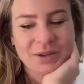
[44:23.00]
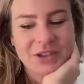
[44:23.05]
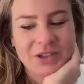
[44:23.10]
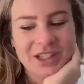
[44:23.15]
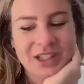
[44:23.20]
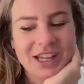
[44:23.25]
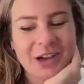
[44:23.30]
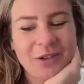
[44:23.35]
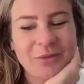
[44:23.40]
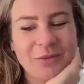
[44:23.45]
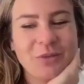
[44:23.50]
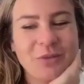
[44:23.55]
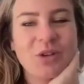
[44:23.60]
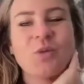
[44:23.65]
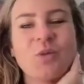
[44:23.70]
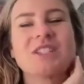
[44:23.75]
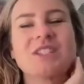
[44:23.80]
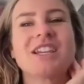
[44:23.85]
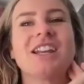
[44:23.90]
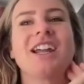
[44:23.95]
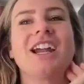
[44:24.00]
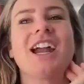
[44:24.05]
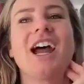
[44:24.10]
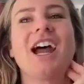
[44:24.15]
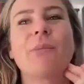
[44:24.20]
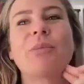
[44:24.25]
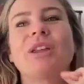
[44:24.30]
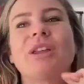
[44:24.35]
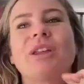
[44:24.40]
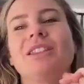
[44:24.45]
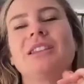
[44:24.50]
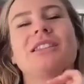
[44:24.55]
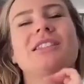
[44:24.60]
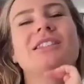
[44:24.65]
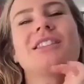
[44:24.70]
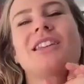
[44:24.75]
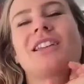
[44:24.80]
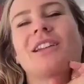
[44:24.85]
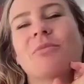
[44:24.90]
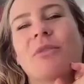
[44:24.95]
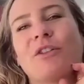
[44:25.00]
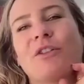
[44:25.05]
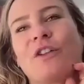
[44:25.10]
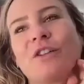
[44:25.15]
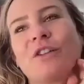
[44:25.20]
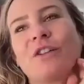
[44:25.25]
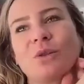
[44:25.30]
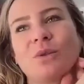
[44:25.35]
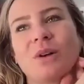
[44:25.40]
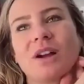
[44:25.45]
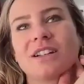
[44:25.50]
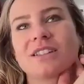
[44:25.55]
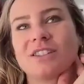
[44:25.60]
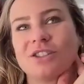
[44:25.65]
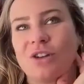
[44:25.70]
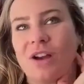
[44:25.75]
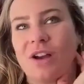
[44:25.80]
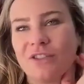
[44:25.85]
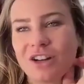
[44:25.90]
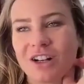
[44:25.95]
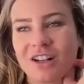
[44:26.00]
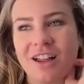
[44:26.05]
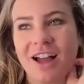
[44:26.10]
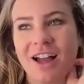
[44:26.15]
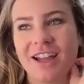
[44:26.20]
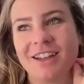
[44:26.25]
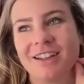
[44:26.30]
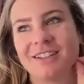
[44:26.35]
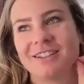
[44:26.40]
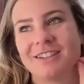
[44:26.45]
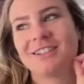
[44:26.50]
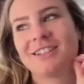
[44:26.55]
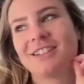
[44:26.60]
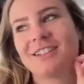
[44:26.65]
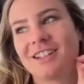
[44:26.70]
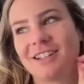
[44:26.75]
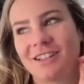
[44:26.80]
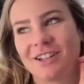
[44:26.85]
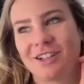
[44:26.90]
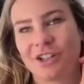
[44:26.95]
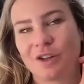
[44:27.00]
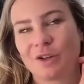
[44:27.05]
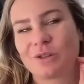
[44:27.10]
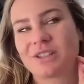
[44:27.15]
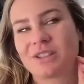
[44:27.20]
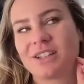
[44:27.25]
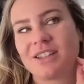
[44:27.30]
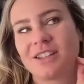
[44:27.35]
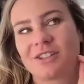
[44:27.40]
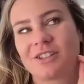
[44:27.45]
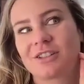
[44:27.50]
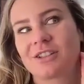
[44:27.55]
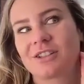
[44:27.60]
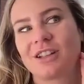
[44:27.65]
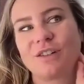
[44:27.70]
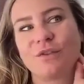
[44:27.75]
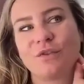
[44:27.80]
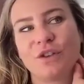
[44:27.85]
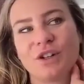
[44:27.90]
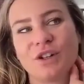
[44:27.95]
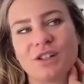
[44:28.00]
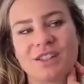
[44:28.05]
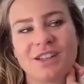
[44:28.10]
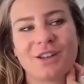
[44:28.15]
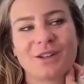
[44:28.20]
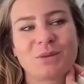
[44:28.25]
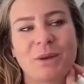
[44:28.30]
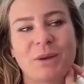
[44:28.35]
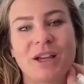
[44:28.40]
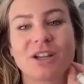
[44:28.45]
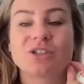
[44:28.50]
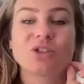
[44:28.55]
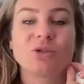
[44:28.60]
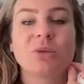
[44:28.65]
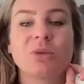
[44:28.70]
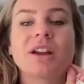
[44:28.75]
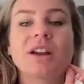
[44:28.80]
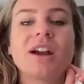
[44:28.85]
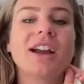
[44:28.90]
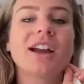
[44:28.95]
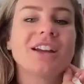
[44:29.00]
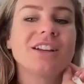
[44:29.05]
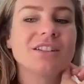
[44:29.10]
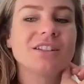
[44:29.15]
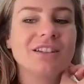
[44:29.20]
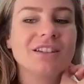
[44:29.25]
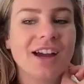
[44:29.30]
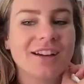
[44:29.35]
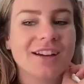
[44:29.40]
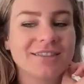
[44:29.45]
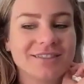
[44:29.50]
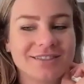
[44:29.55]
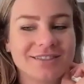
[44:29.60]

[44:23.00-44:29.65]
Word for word: we, the time it's going to happen, this is like my favorite ways. You have a client and then they like, you see there's a need for a sales page and you're like, I can do that.